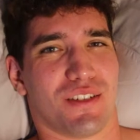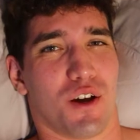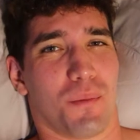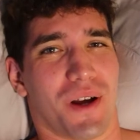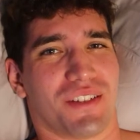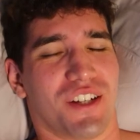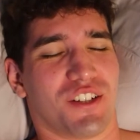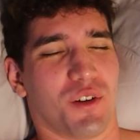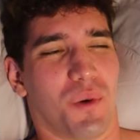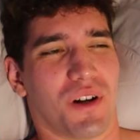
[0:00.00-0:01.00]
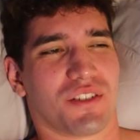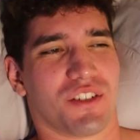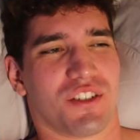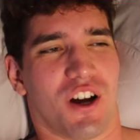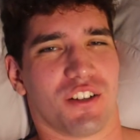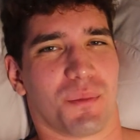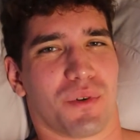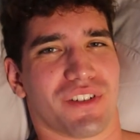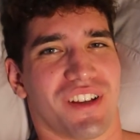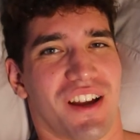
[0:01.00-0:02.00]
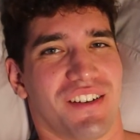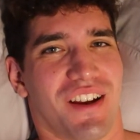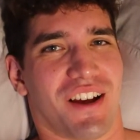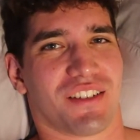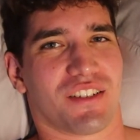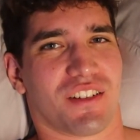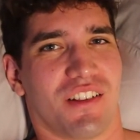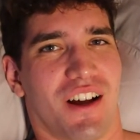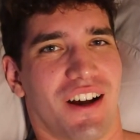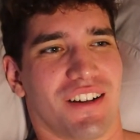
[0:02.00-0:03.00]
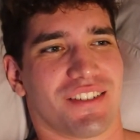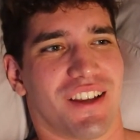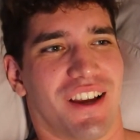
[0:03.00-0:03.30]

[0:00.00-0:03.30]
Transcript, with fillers: So my teacher wants us all to present next class,